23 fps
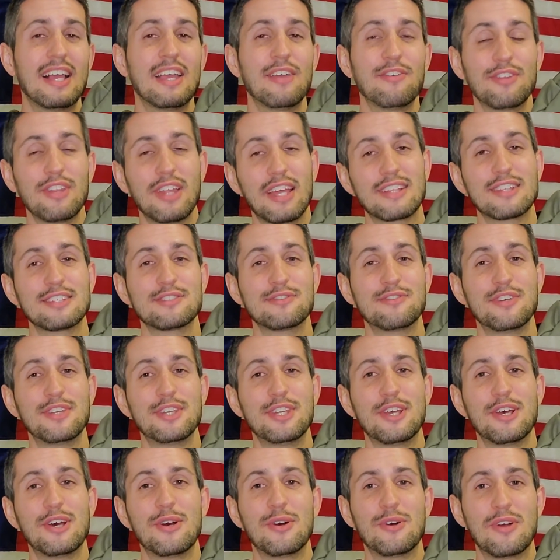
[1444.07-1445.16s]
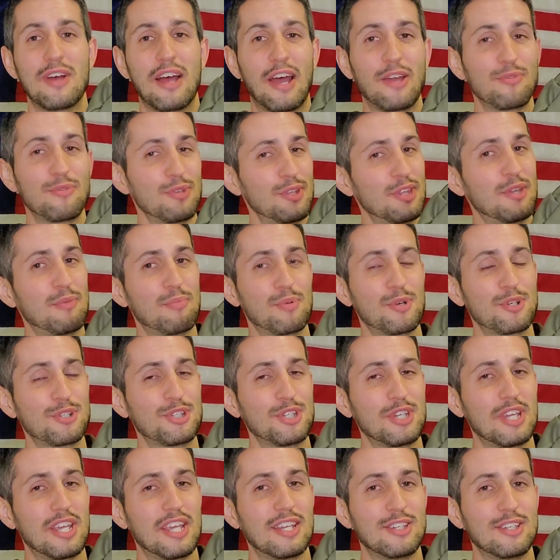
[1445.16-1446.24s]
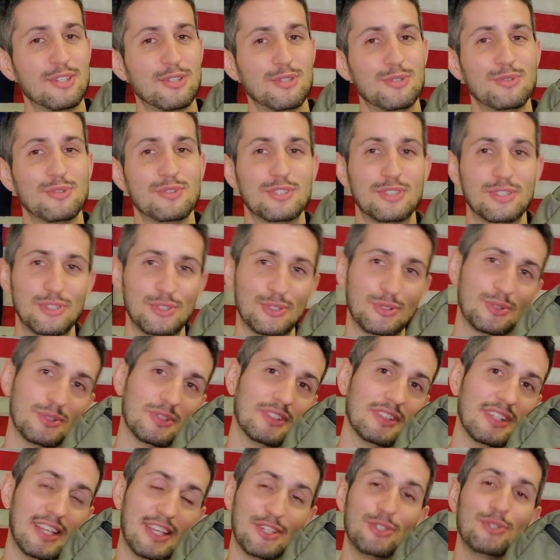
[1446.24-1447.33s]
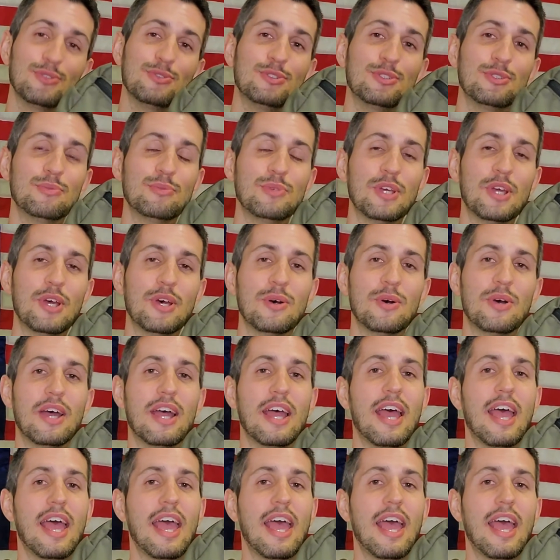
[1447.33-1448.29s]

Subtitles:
If you like this video, I'd really appreciate you to let YouTube know.